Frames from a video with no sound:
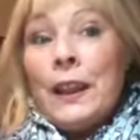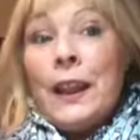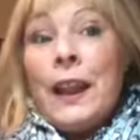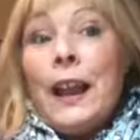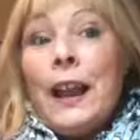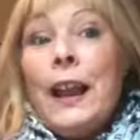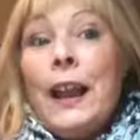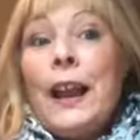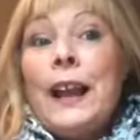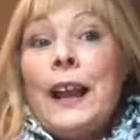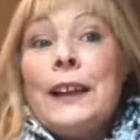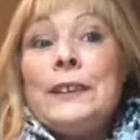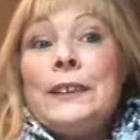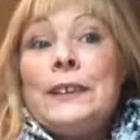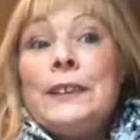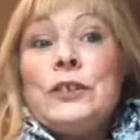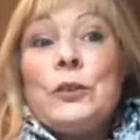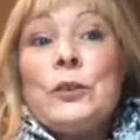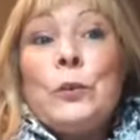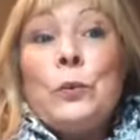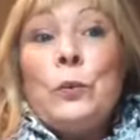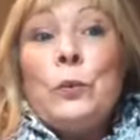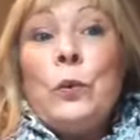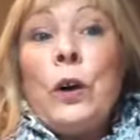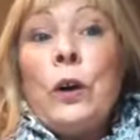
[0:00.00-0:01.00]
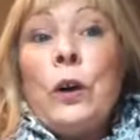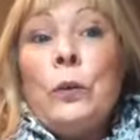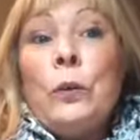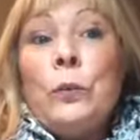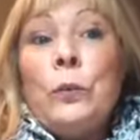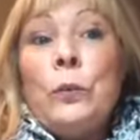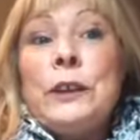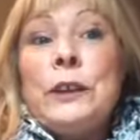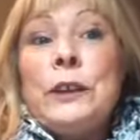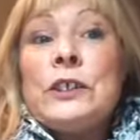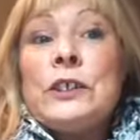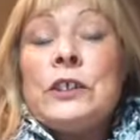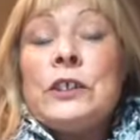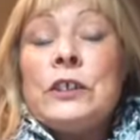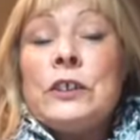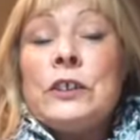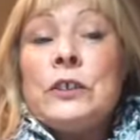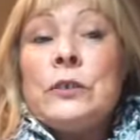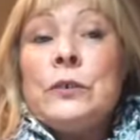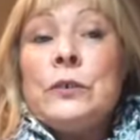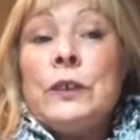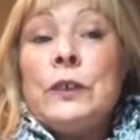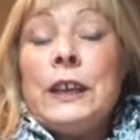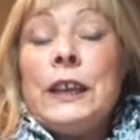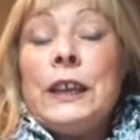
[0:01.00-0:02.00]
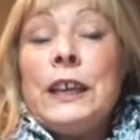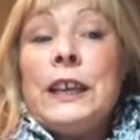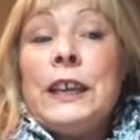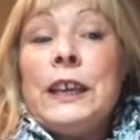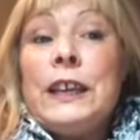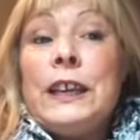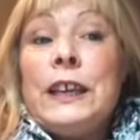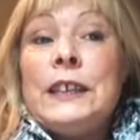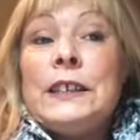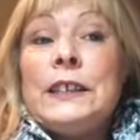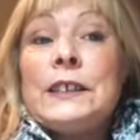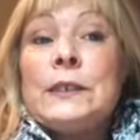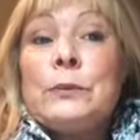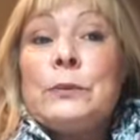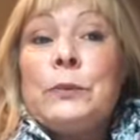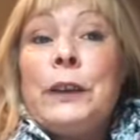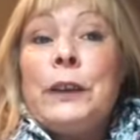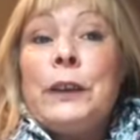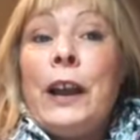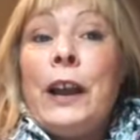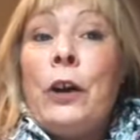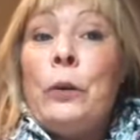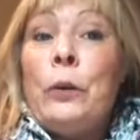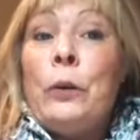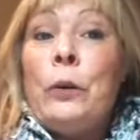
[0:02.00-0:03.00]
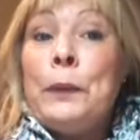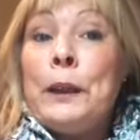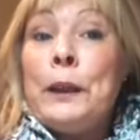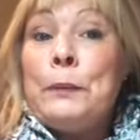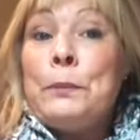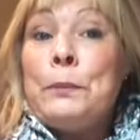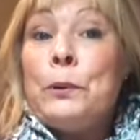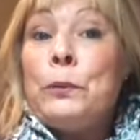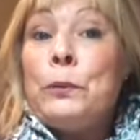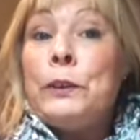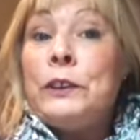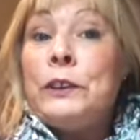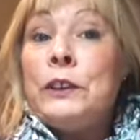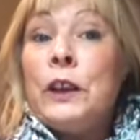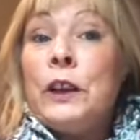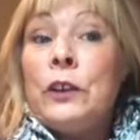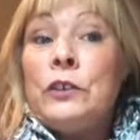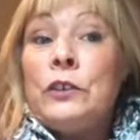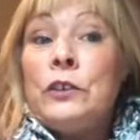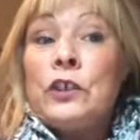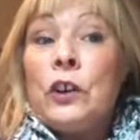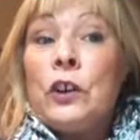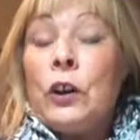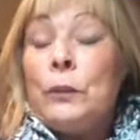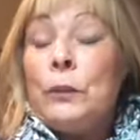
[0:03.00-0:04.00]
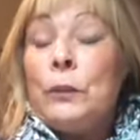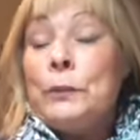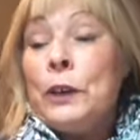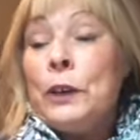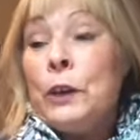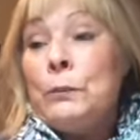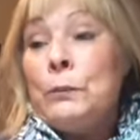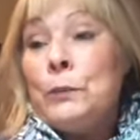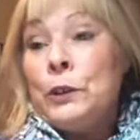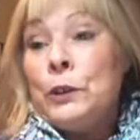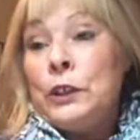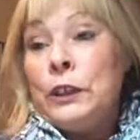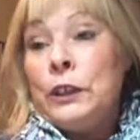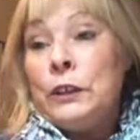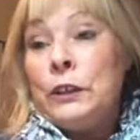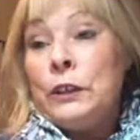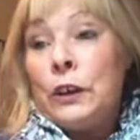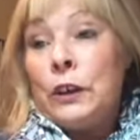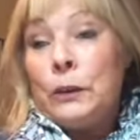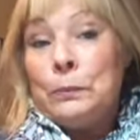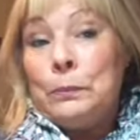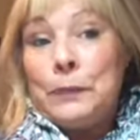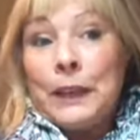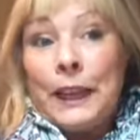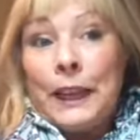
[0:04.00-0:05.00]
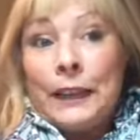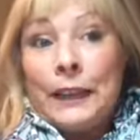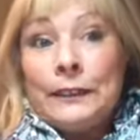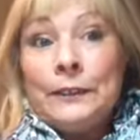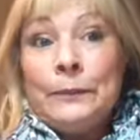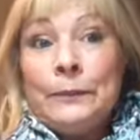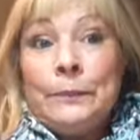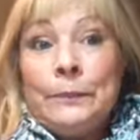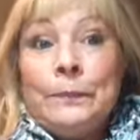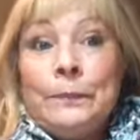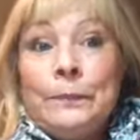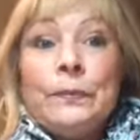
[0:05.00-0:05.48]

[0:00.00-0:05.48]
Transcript: And what we do is we help people with no time, no money, and no plan